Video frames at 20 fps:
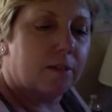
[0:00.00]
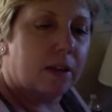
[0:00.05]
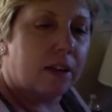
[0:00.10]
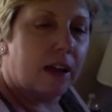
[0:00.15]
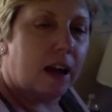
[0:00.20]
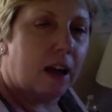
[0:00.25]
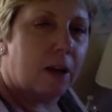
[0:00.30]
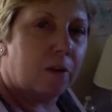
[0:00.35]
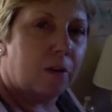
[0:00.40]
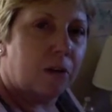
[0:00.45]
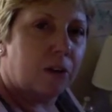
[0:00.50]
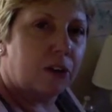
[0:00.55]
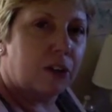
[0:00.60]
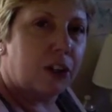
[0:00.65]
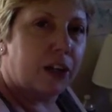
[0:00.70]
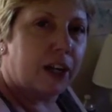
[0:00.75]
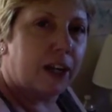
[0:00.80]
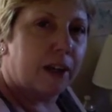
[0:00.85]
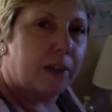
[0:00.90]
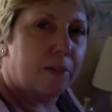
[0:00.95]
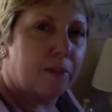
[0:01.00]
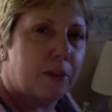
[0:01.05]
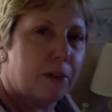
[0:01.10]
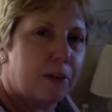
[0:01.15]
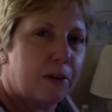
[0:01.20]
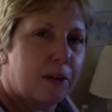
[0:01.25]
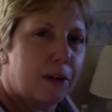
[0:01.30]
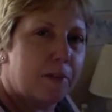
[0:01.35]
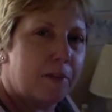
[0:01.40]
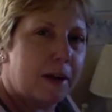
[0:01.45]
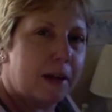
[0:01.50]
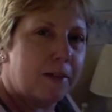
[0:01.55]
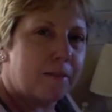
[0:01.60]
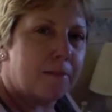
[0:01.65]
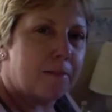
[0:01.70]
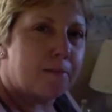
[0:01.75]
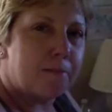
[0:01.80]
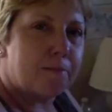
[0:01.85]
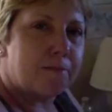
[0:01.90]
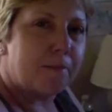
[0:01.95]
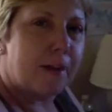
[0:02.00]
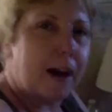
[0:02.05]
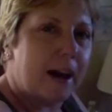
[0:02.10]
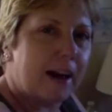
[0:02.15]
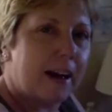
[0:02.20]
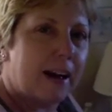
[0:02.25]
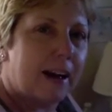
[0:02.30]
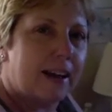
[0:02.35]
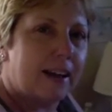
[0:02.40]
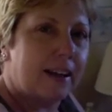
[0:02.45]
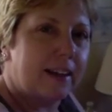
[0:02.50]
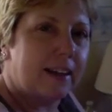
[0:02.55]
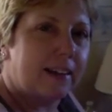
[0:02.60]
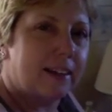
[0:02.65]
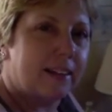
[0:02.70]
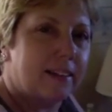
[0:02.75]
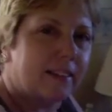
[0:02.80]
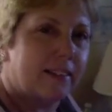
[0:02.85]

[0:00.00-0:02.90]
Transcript: but I will check in with you in a bit. Bye.